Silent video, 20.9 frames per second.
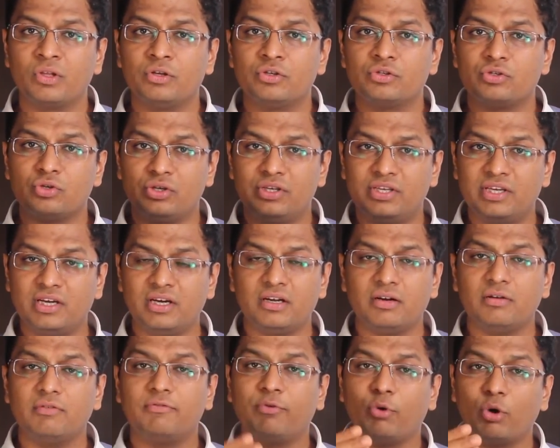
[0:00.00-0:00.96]
So
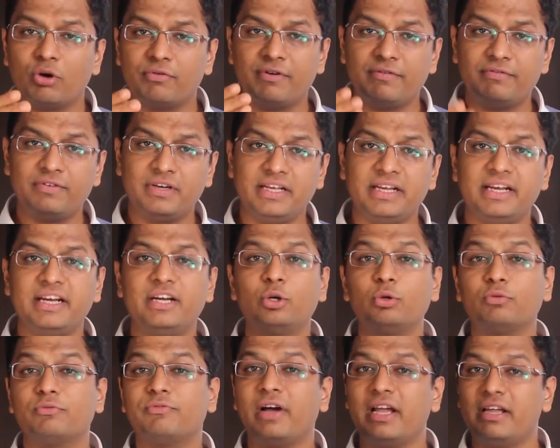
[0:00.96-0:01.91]
here, 450
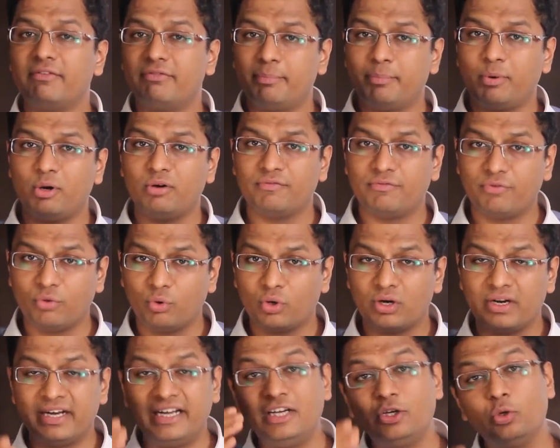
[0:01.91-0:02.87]
into 5 upon
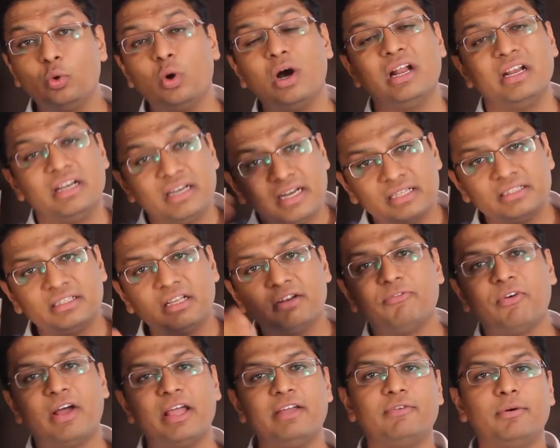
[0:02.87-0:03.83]
4 into another
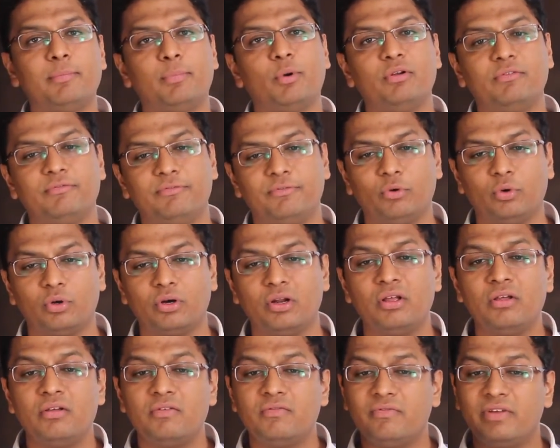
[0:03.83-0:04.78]
5 upon 4
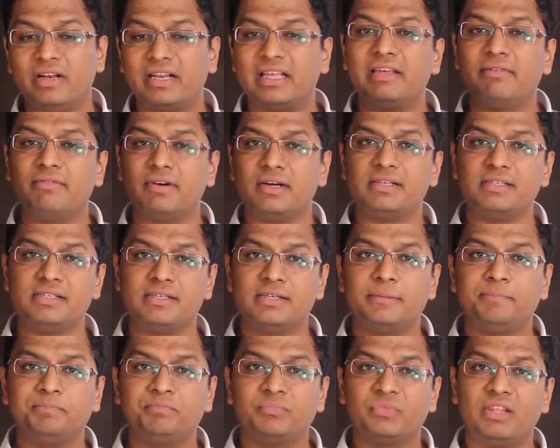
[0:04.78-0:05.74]
will give us
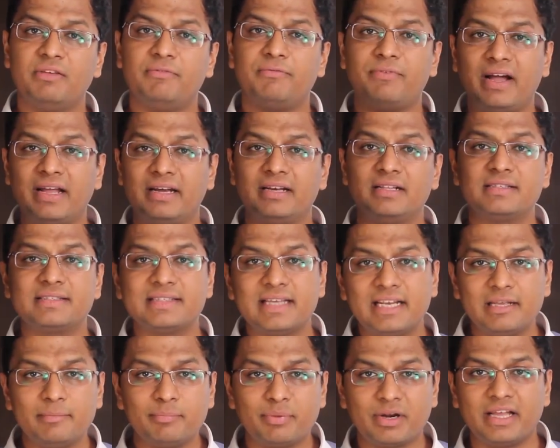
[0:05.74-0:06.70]
the final
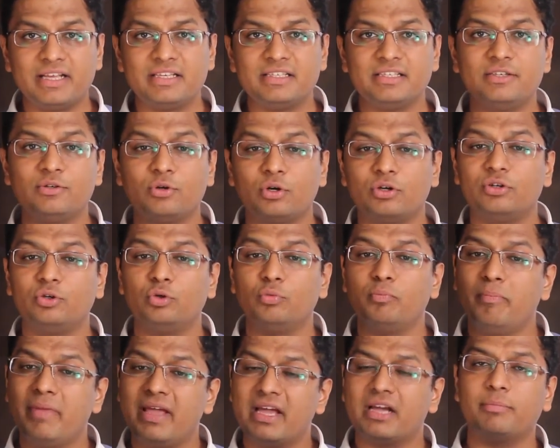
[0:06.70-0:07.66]
selling price in order to
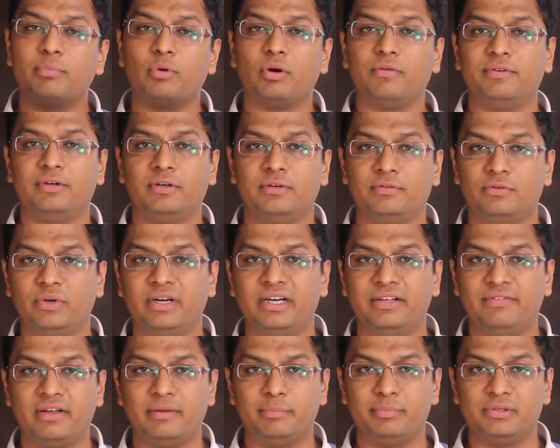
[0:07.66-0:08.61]
make a profit of
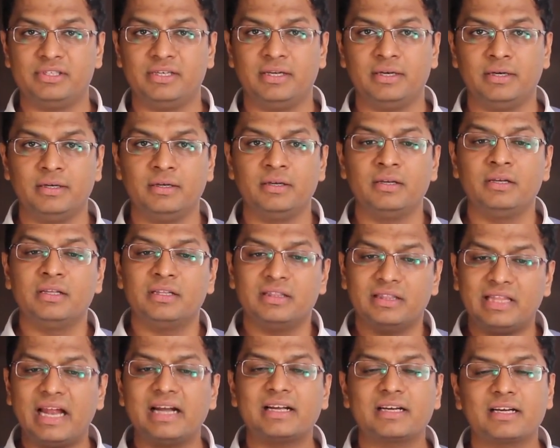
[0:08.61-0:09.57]
25%.
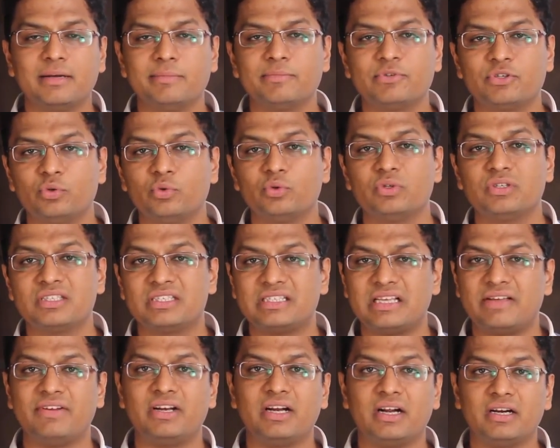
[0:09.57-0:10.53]
That comes to
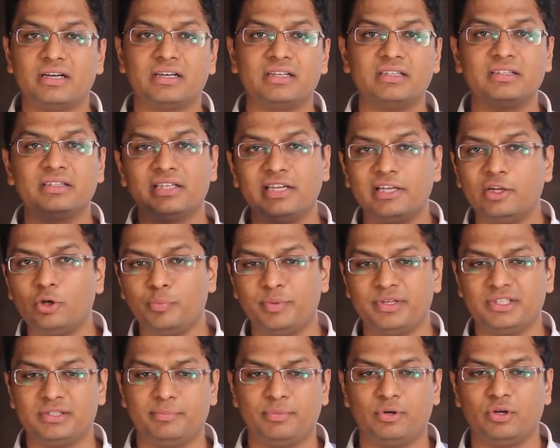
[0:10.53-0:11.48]
703
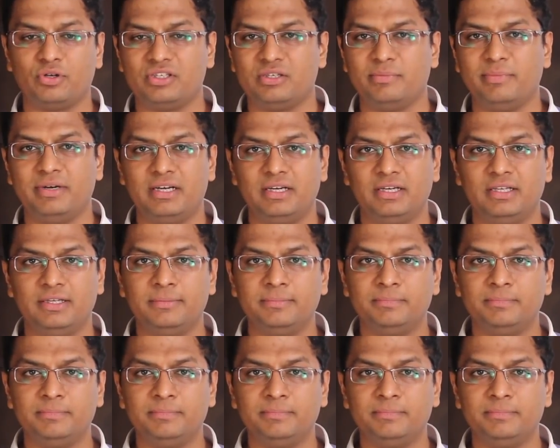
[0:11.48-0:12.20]
rupees approximately.